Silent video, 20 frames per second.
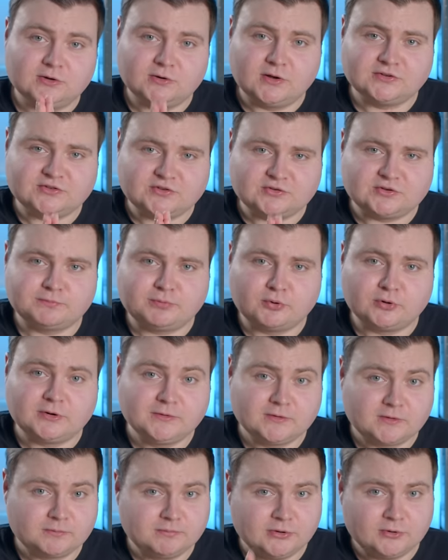you're also
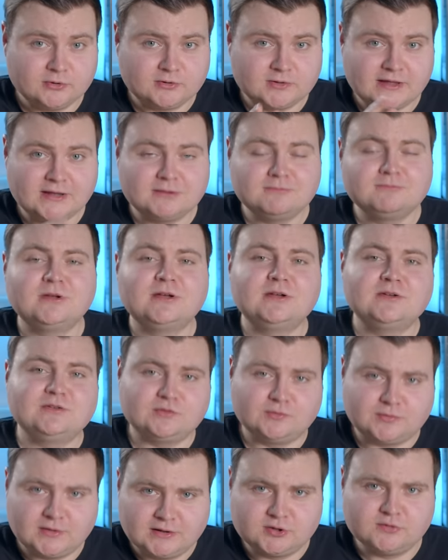supporting the Computer Clan,
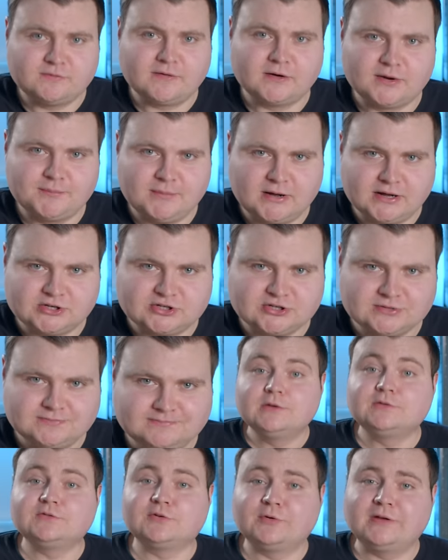so thank you very much.
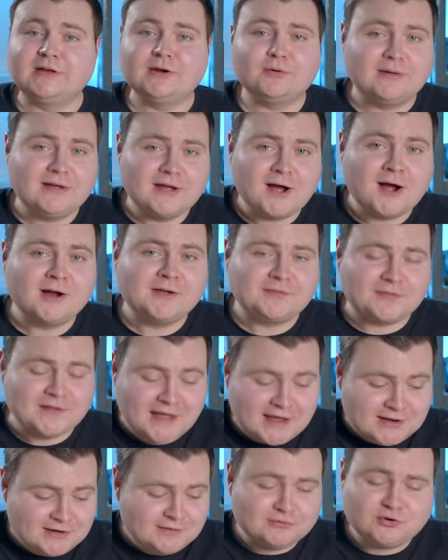So here we are at
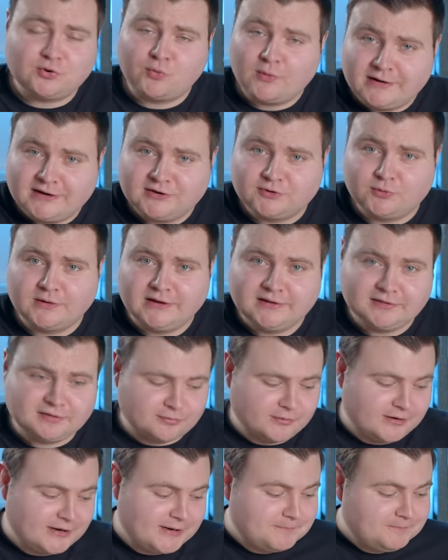the end of
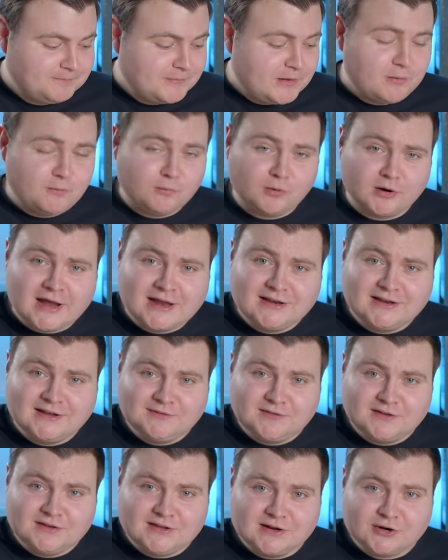2023. We're
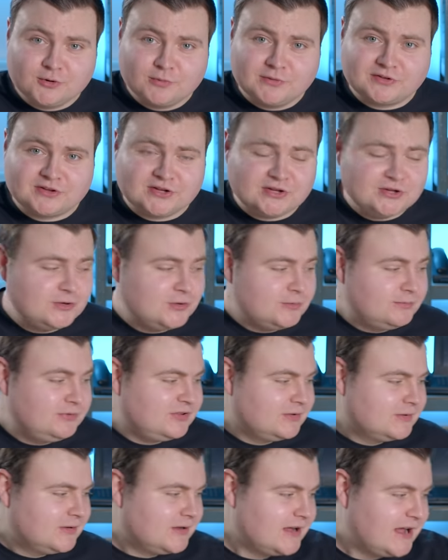ending the year with
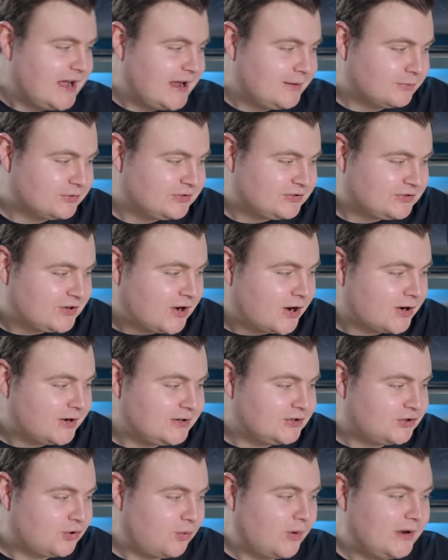cubes, and we're
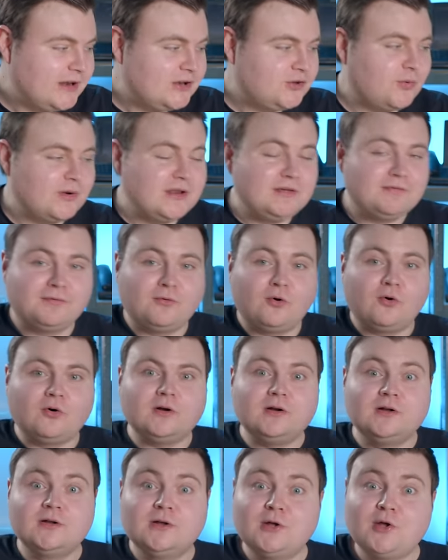starting
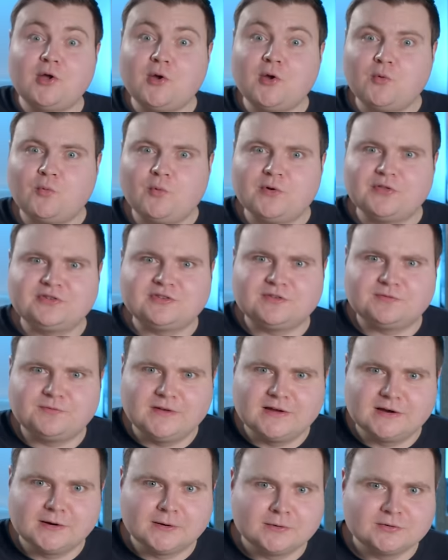2024 with
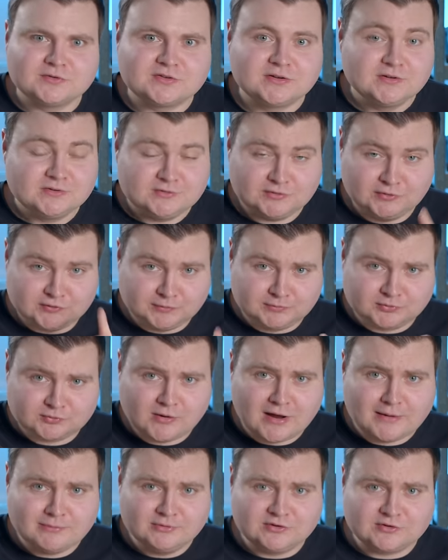spheres. So
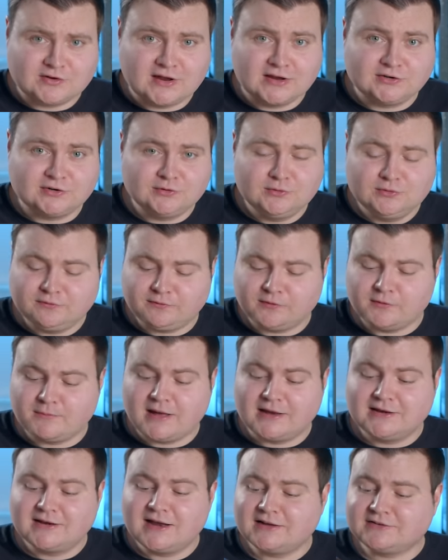subscribe and stay tuned for
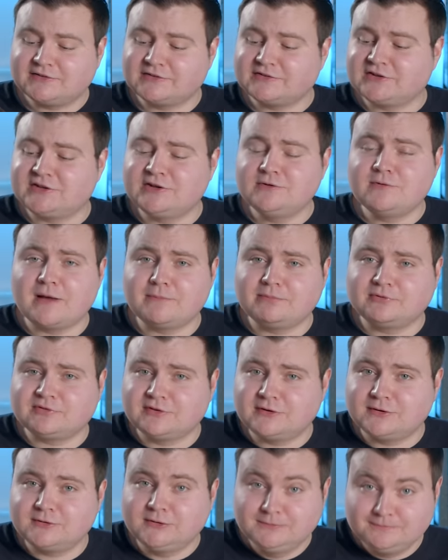my Nexus Q
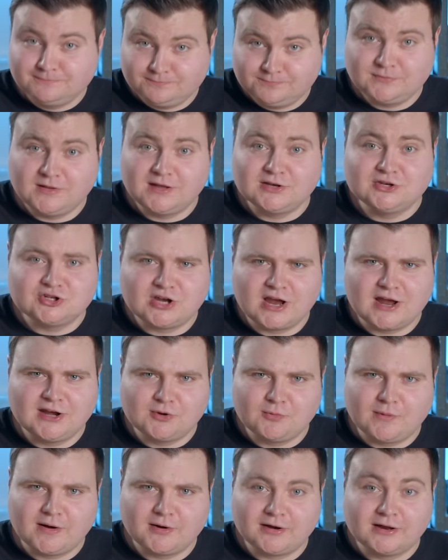episode in
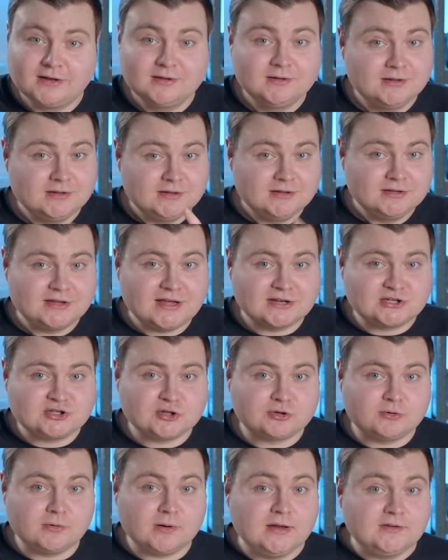January. Catch
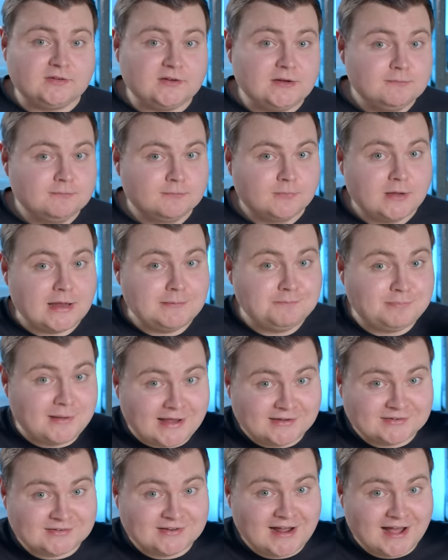the crazy and
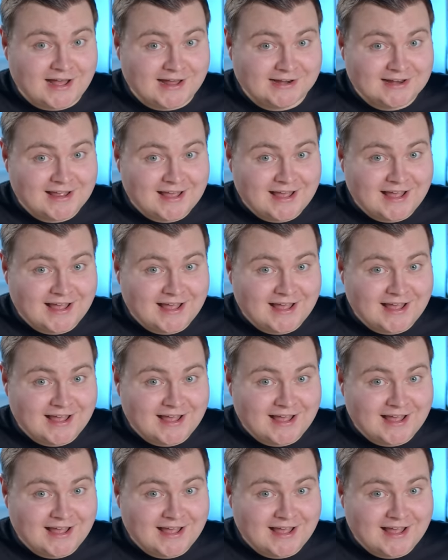pass it on.